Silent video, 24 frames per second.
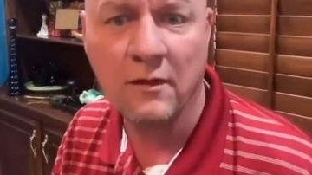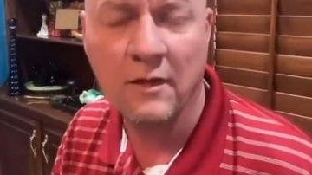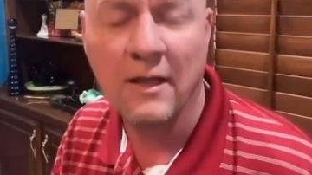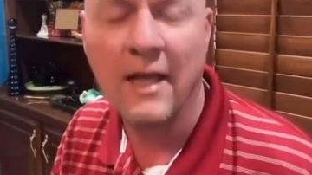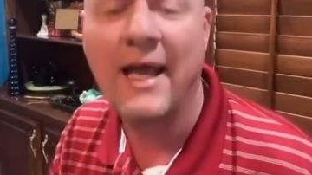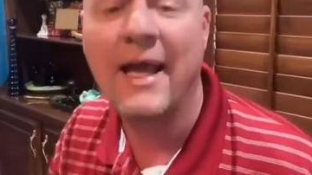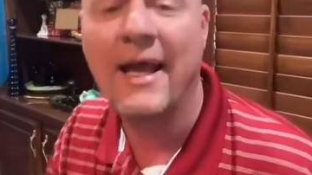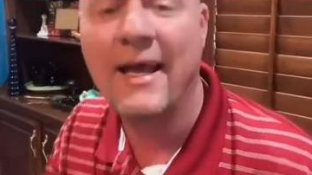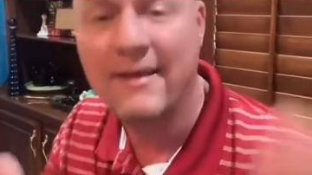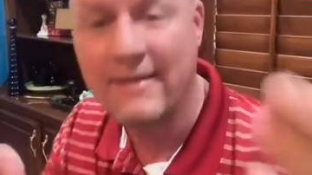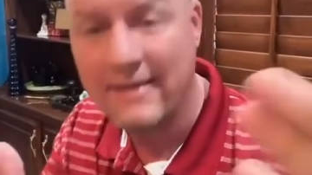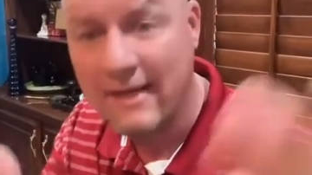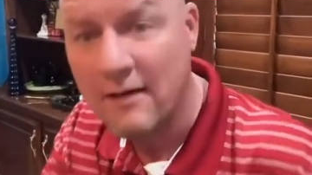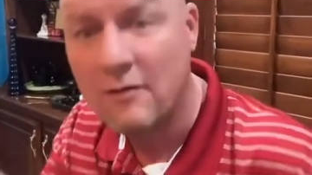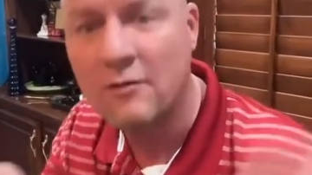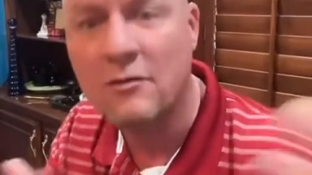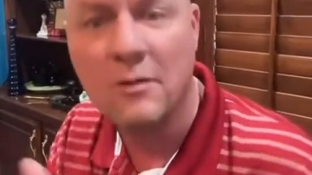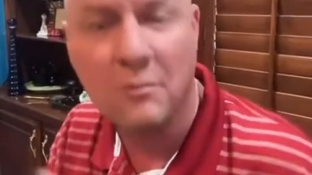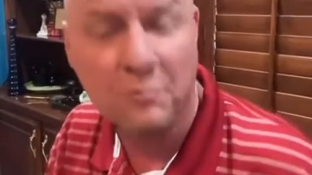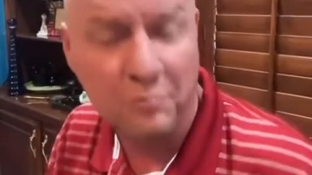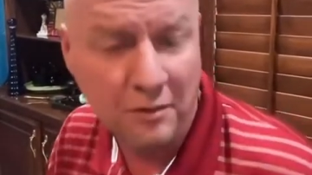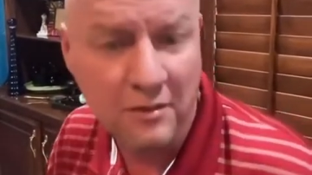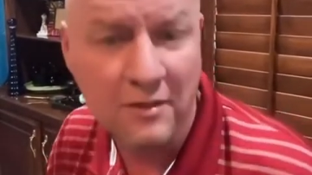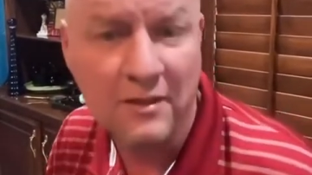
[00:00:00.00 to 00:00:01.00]
and now
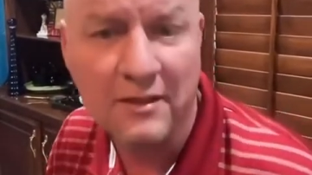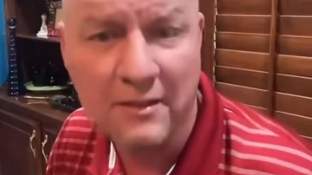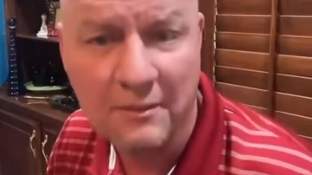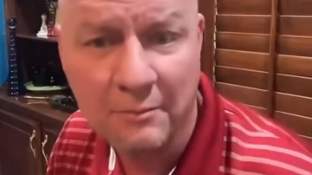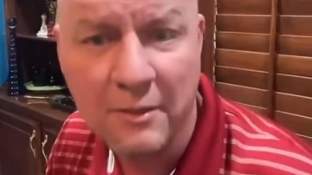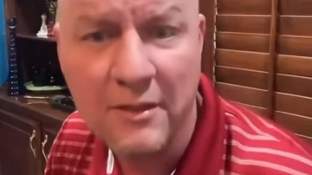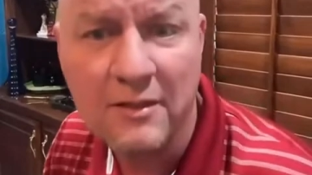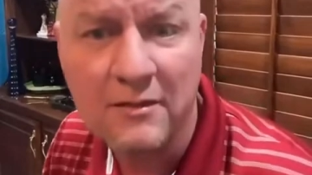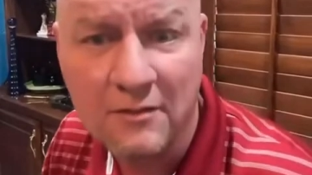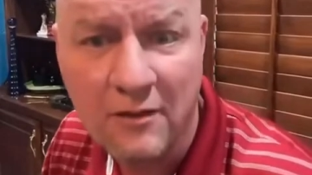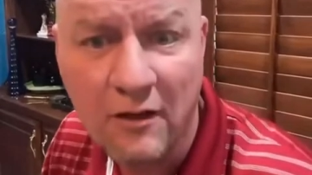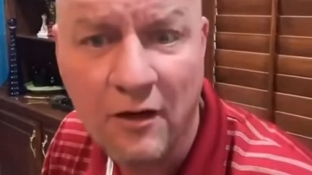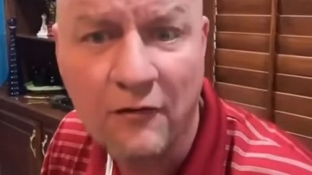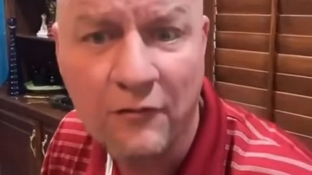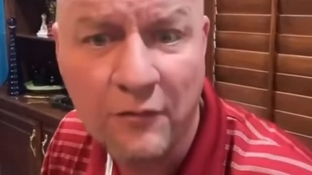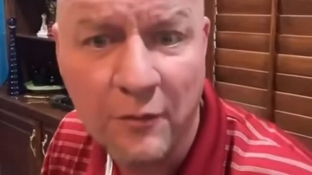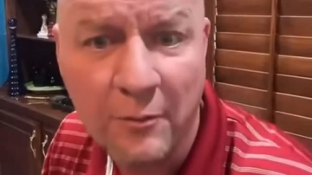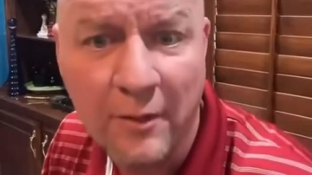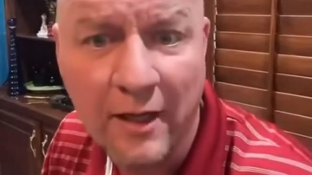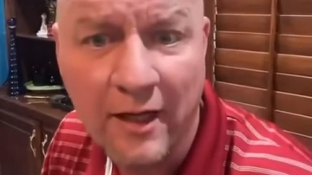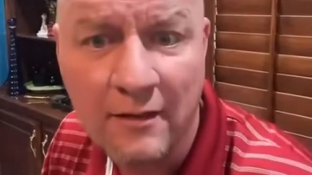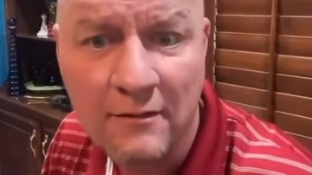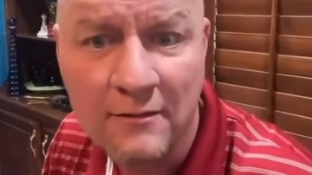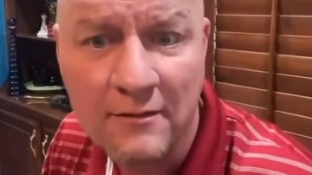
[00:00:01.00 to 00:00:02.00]
completely pissed off
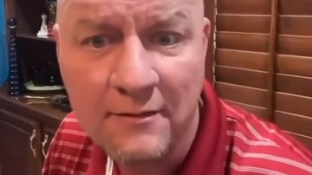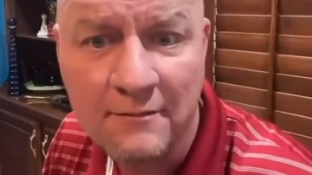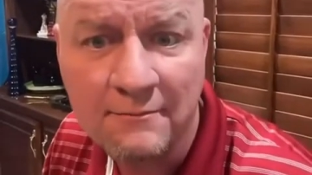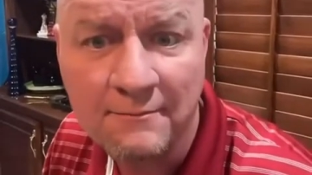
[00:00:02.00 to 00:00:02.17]
about.